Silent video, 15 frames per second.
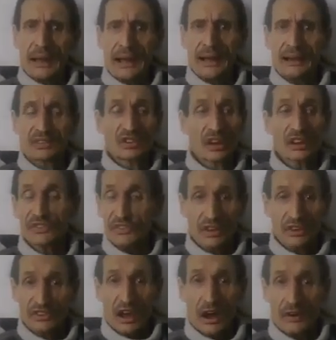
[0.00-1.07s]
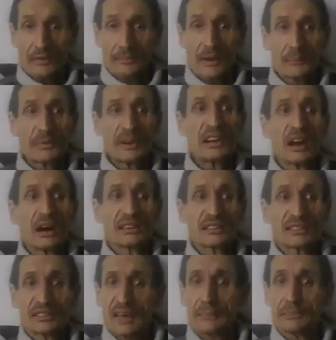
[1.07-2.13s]
and judge for yourself. I mean, we
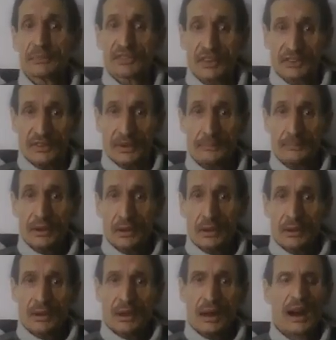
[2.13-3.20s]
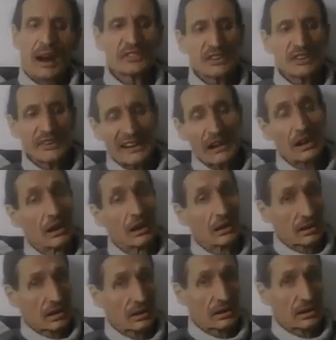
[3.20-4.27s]
like skepticism. After you've had a
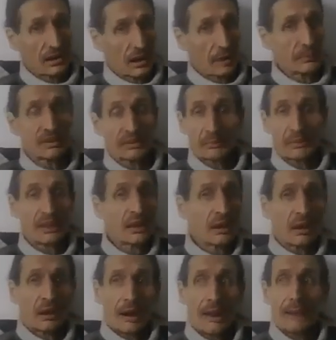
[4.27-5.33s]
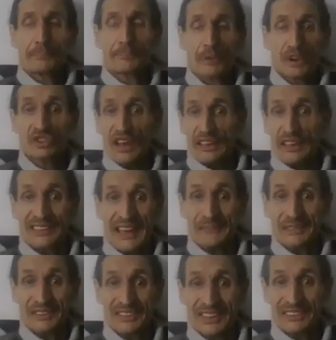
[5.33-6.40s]
look, we appreciate
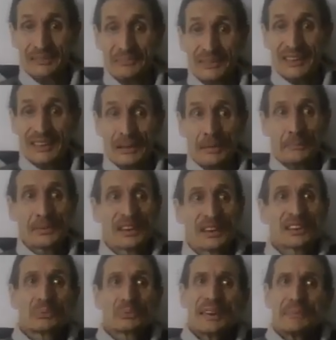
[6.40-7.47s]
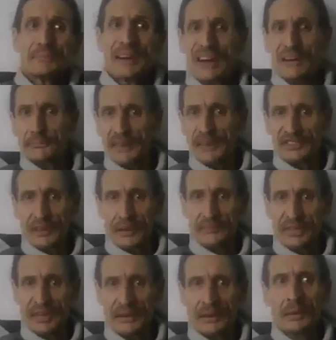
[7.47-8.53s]
skepticism because we may have missed
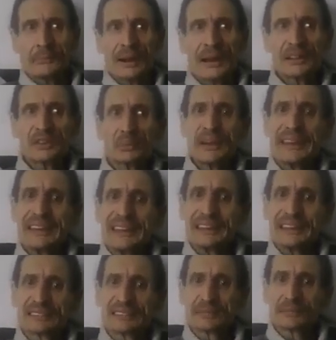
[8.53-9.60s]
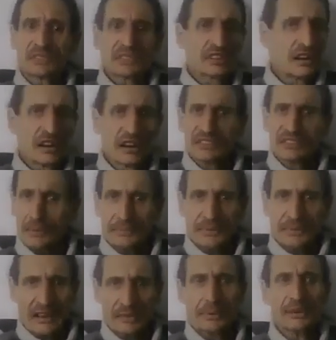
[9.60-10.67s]
something. Perhaps we need to learn
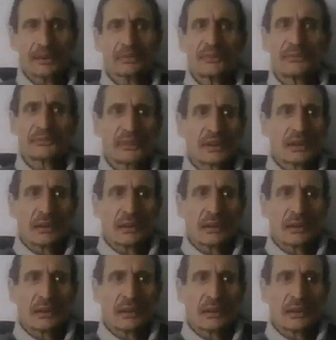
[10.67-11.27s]
something else. Perhaps we've